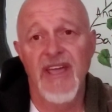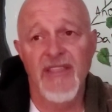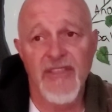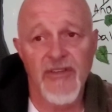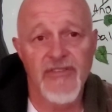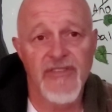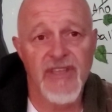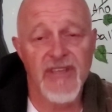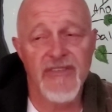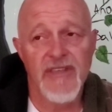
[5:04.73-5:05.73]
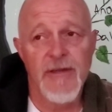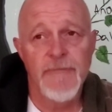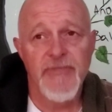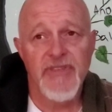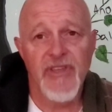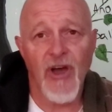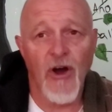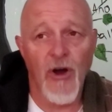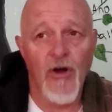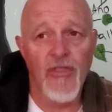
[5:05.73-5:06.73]
and those things. See,
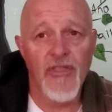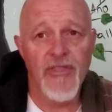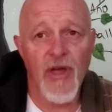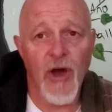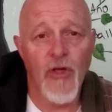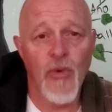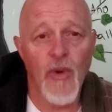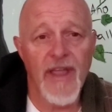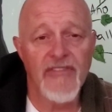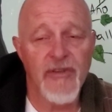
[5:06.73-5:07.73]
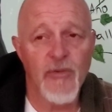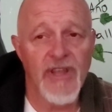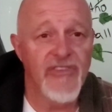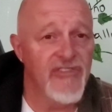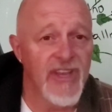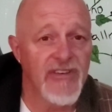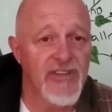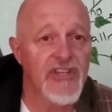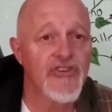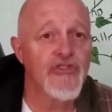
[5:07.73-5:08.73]
all the ways that we seek to
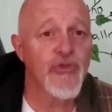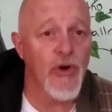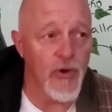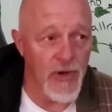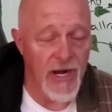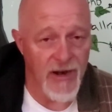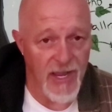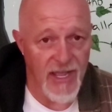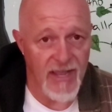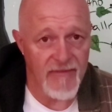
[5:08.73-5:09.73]
control our life